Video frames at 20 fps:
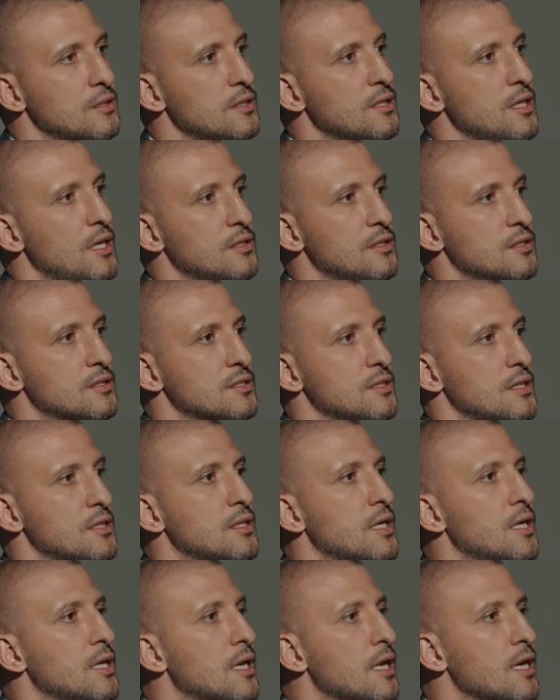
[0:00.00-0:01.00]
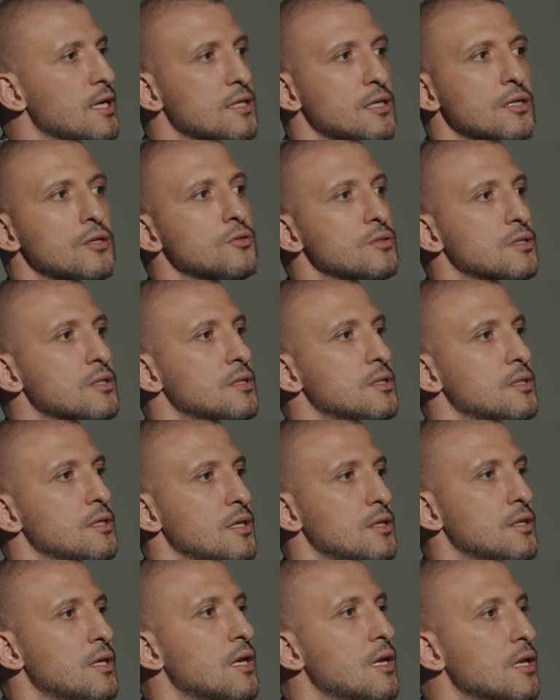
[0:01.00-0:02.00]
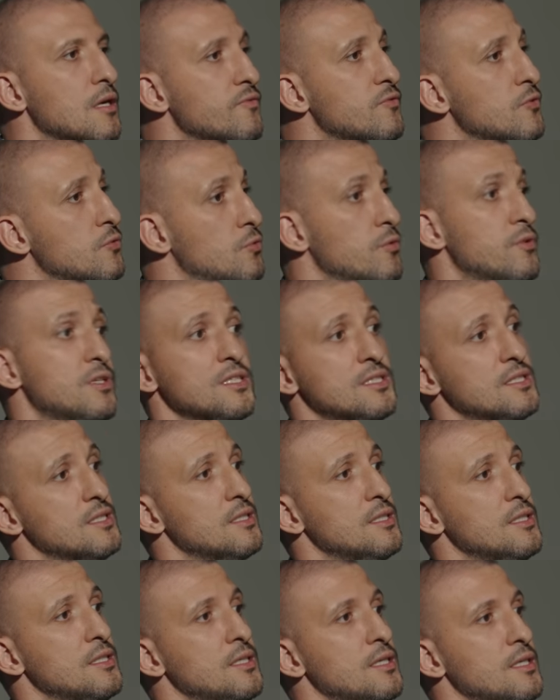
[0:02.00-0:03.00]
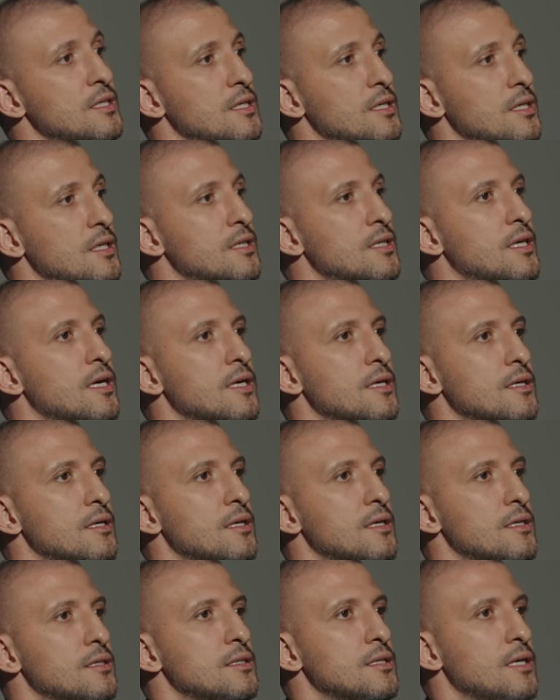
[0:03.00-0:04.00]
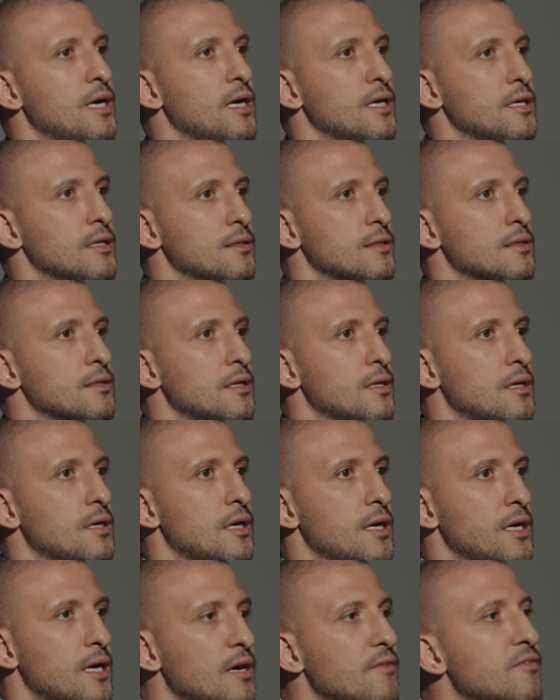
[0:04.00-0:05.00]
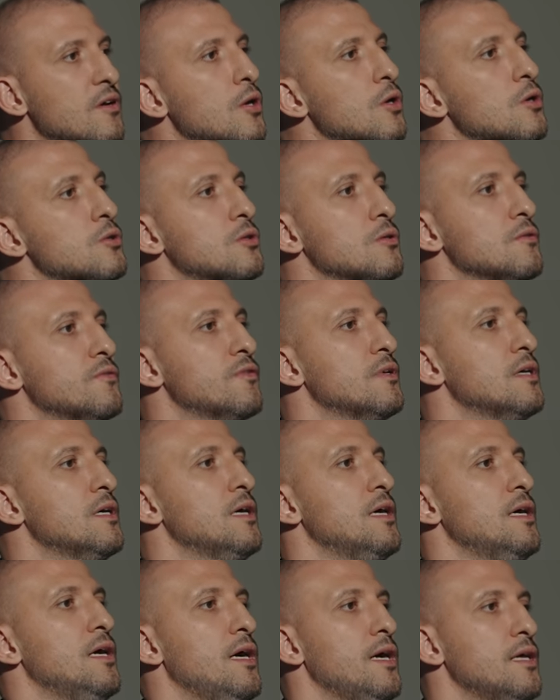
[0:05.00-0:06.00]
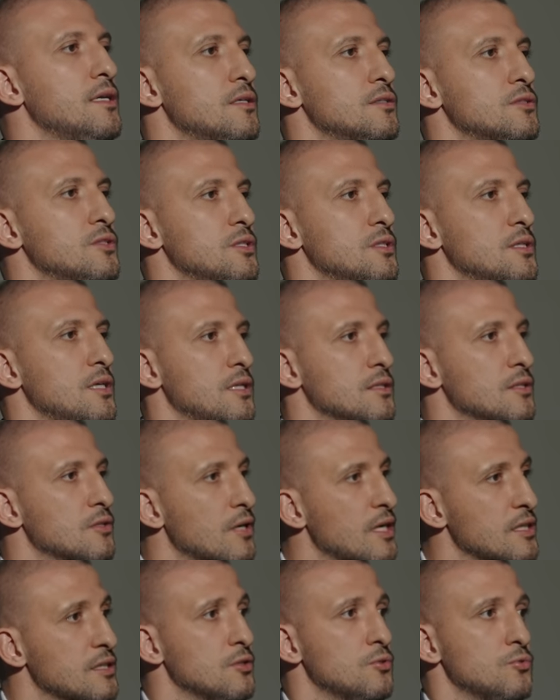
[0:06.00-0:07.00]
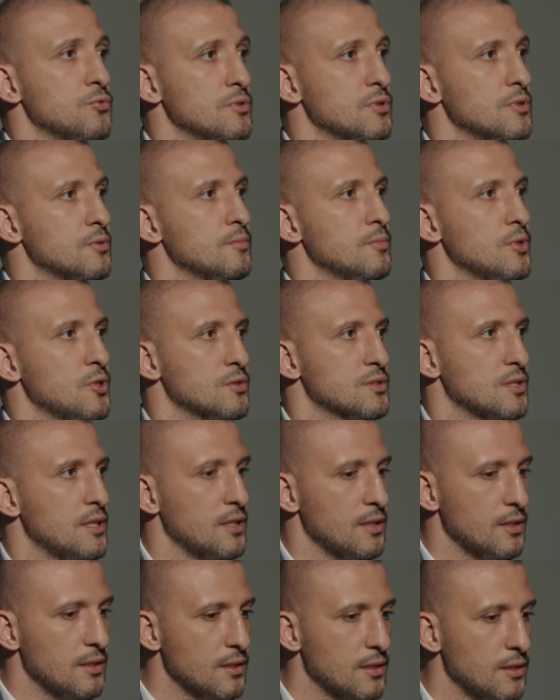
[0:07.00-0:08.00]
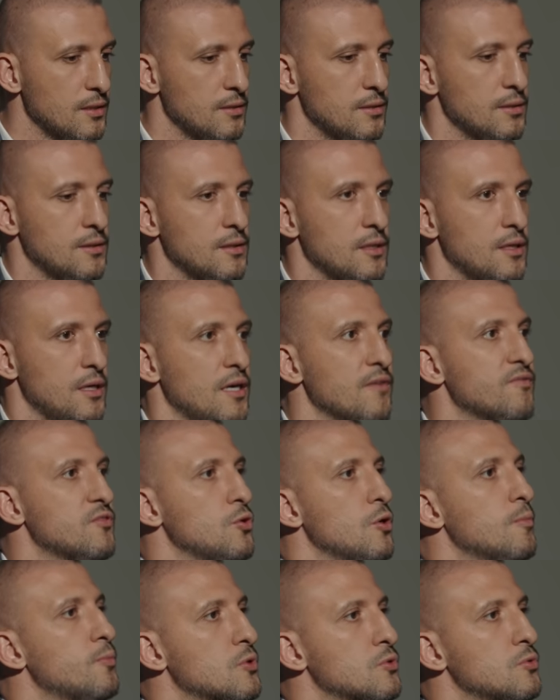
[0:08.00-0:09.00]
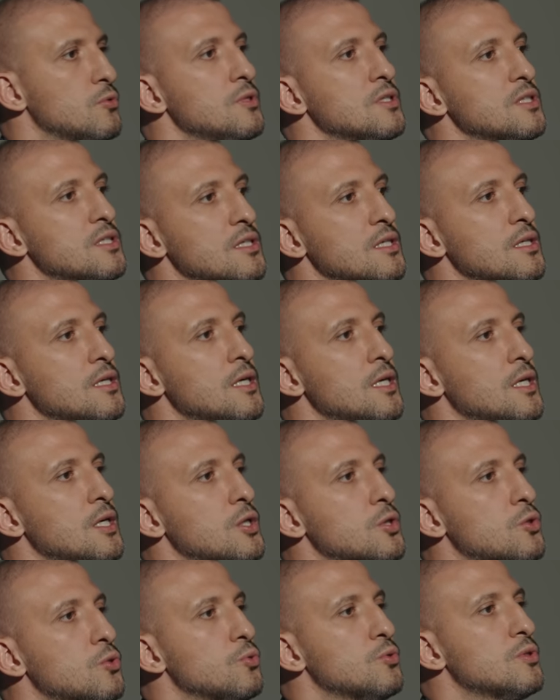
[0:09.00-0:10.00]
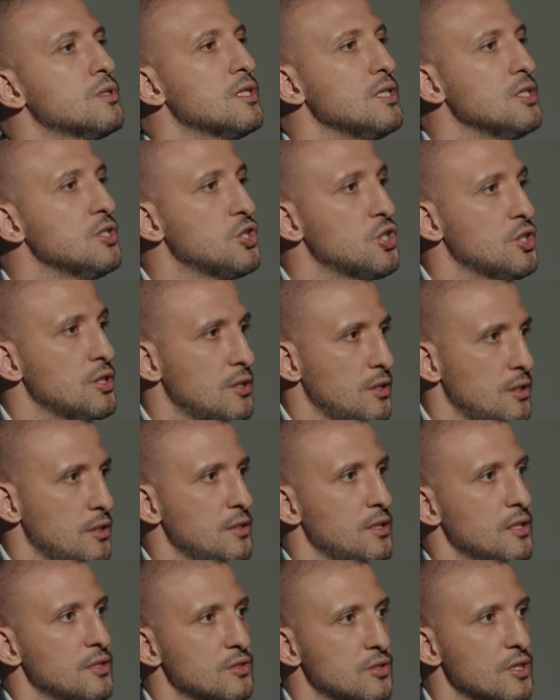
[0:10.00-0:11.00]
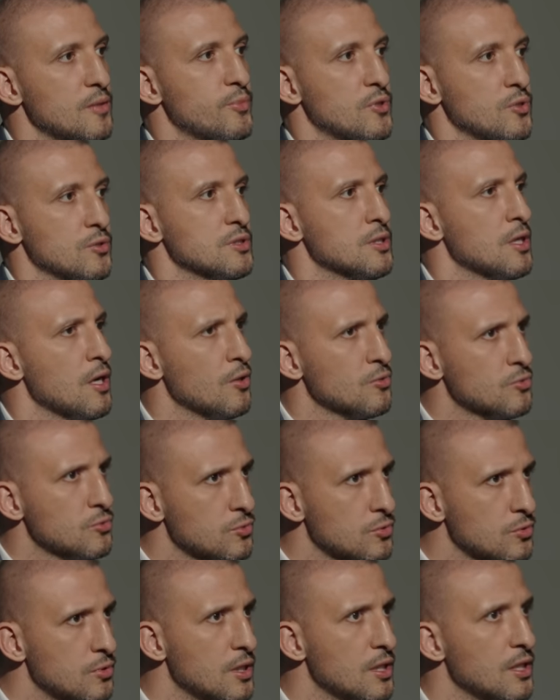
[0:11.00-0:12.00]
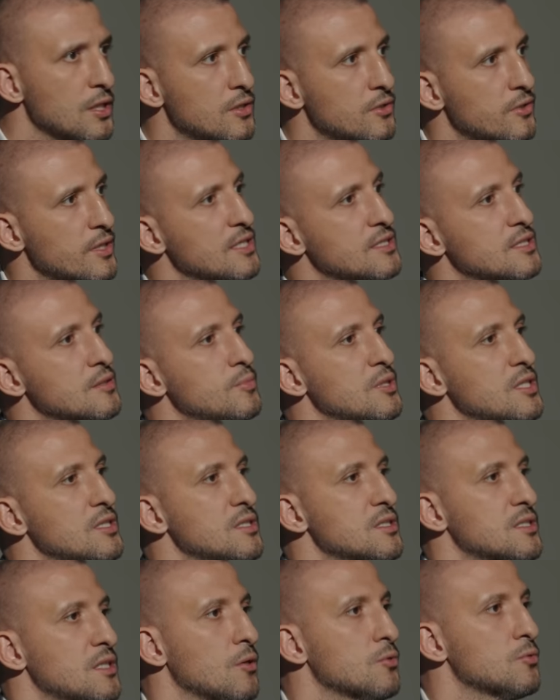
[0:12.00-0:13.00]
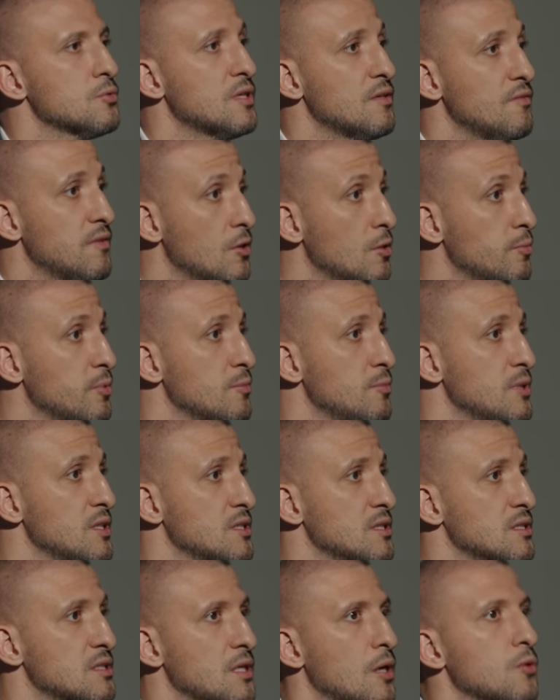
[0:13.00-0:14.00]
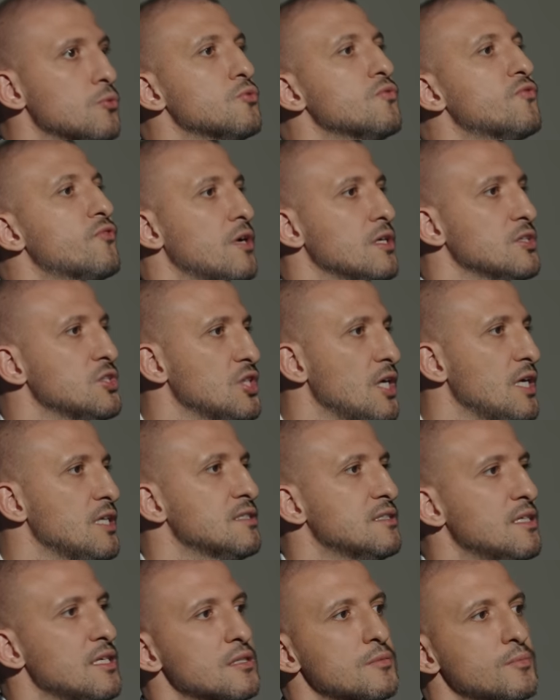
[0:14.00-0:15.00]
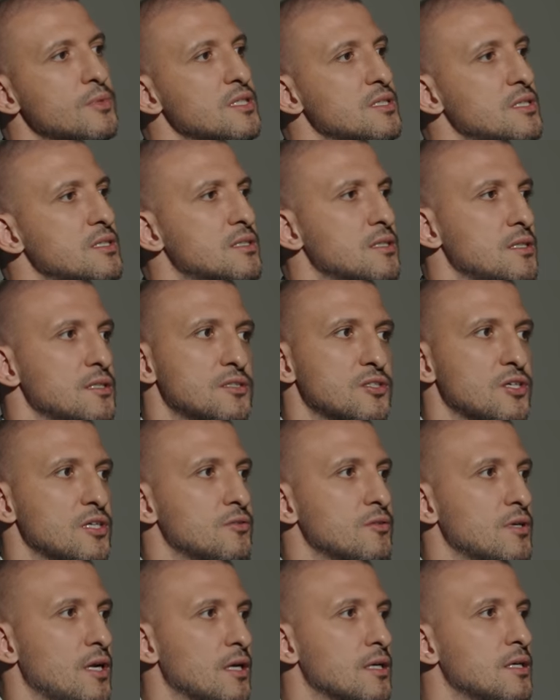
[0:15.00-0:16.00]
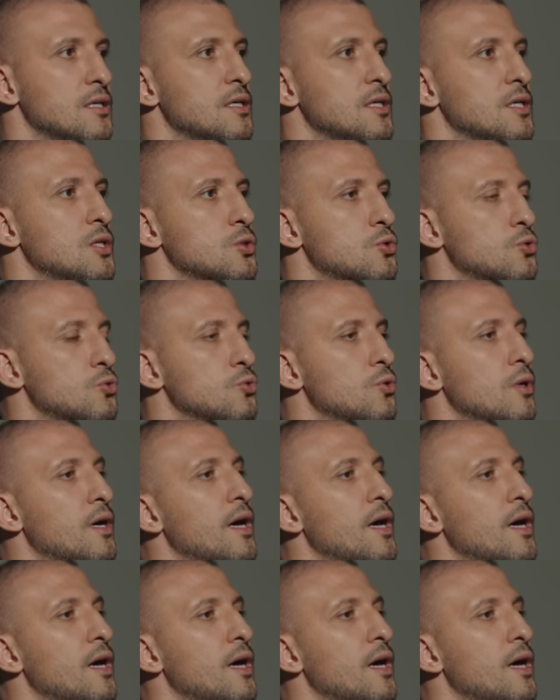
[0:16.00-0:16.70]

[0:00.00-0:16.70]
the others, and I like a lot, and I love to do this, and I have a lot of energy and gratitude because I have the opportunity to teach the entrepreneurs how to raise a business, how to develop a business, how to franchise their business, etc., to